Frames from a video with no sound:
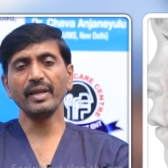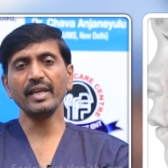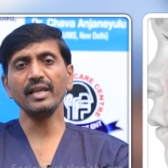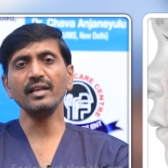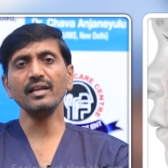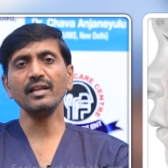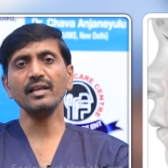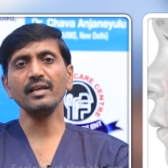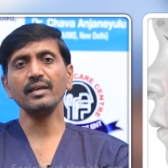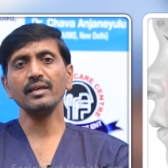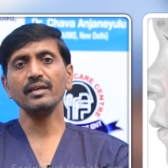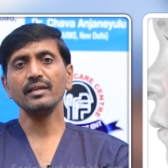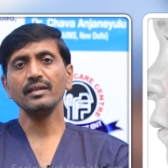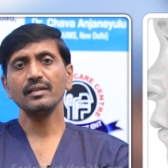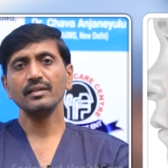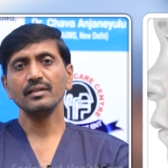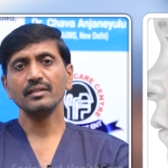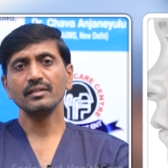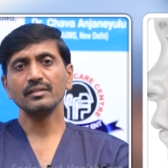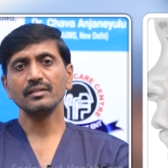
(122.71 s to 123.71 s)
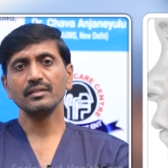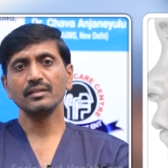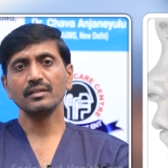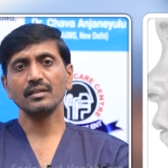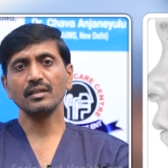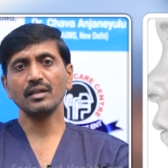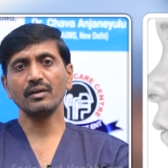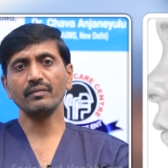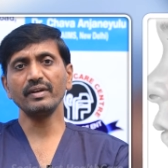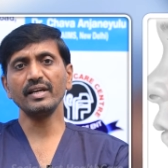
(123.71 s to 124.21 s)
Mainly,
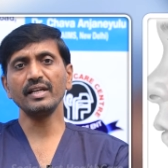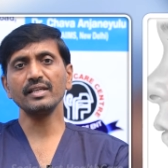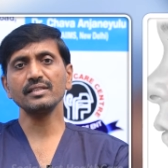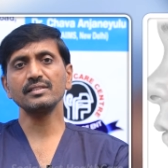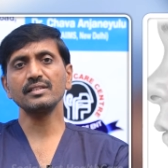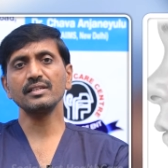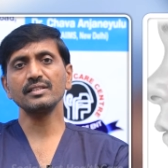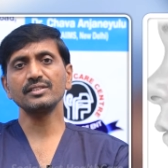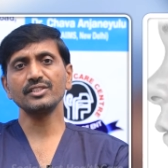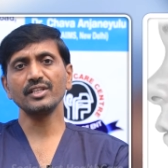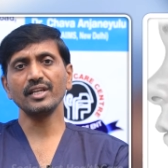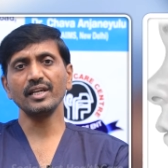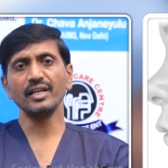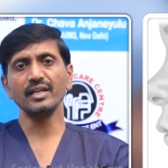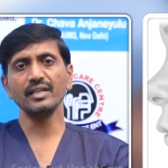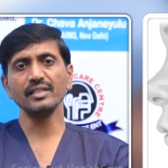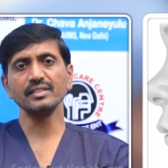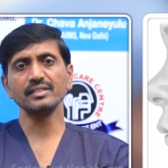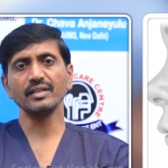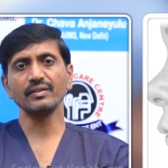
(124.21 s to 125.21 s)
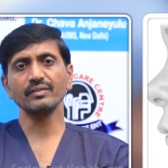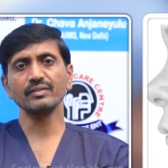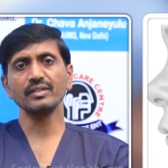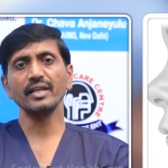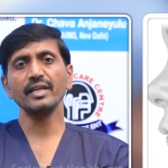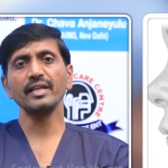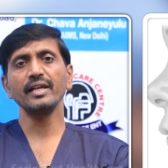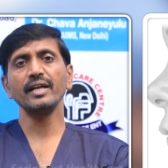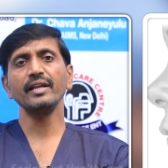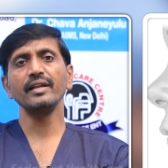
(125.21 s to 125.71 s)
nowadays the child is having
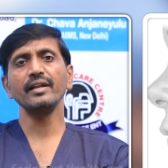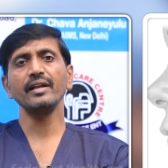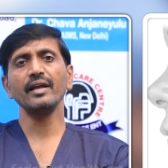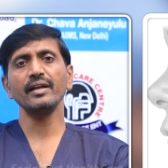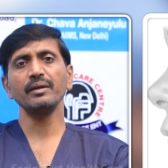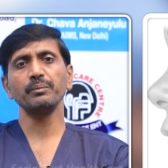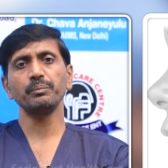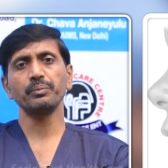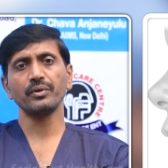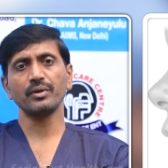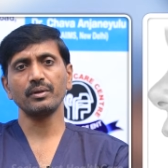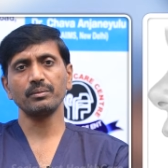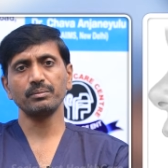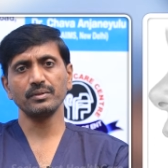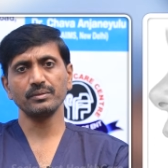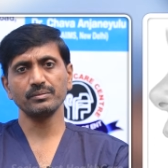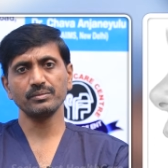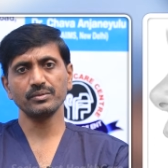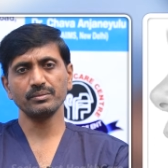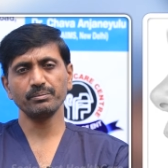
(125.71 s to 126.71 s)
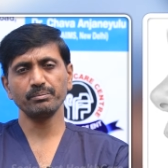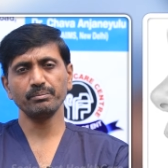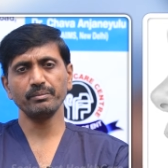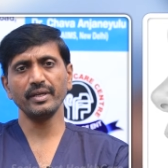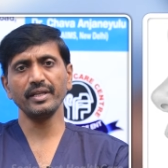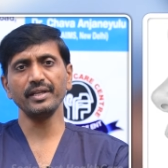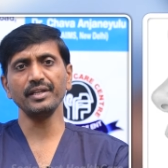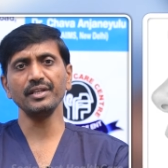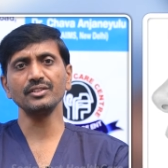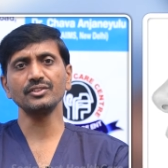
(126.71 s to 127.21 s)
the adenoid problems.
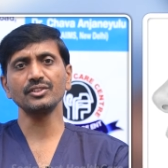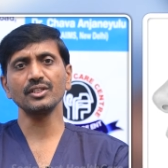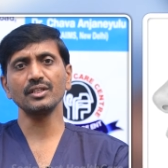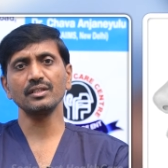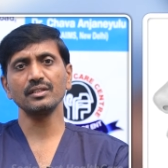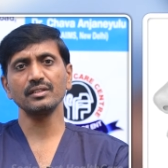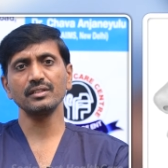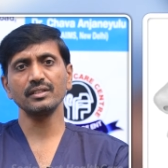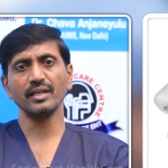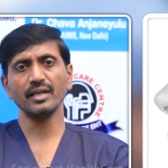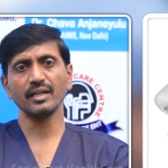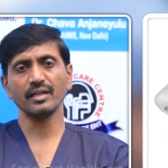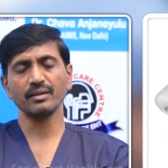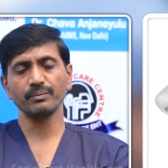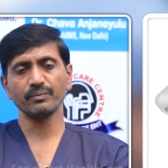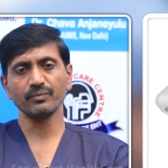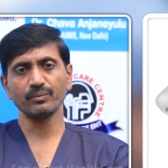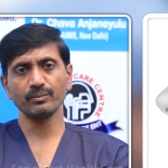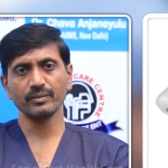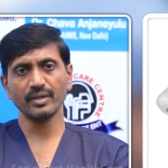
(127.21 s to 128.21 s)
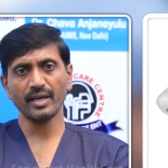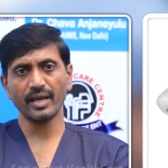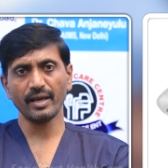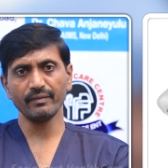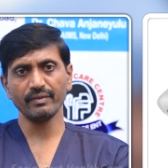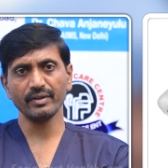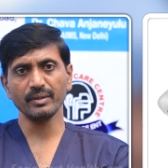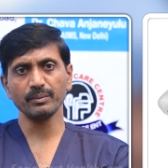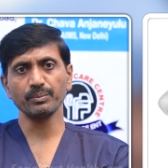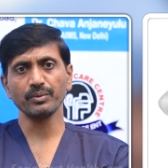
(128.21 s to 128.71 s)
Many children, they are
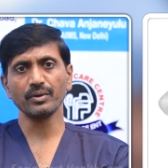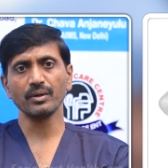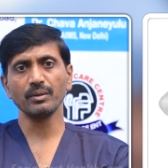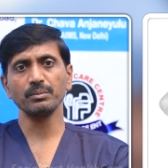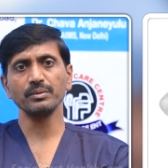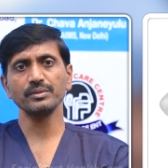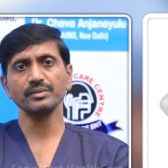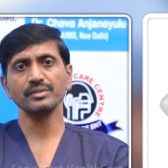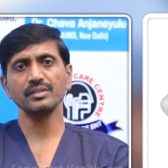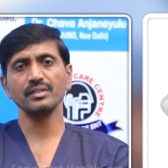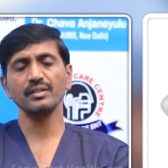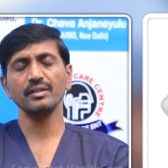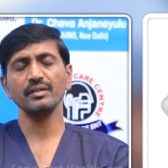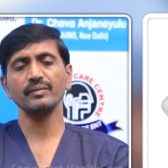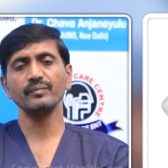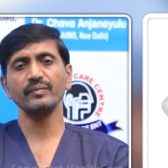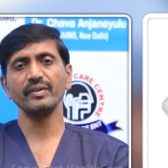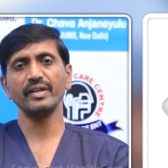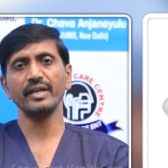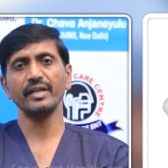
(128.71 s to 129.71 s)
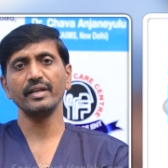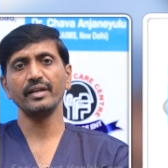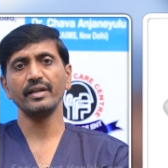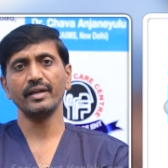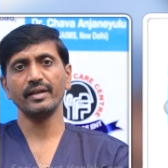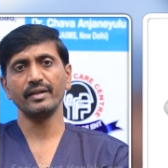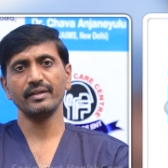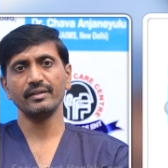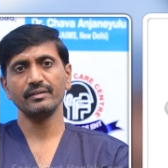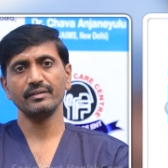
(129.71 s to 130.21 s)
having problems the adenoid.